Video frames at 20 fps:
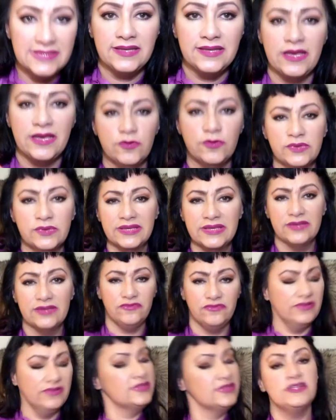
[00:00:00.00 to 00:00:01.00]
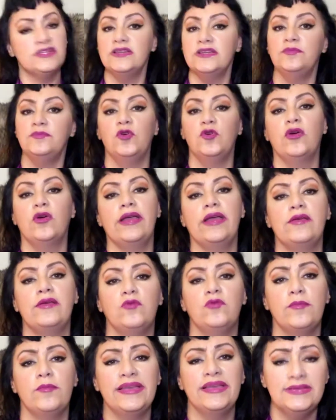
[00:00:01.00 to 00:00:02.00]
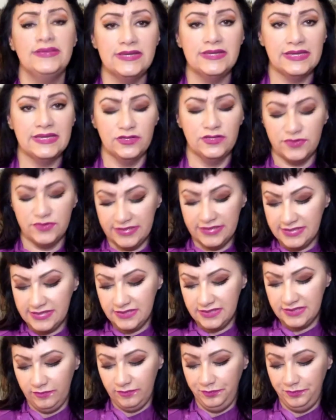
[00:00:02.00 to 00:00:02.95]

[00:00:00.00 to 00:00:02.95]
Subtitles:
like a really good friendship or a romantic interest.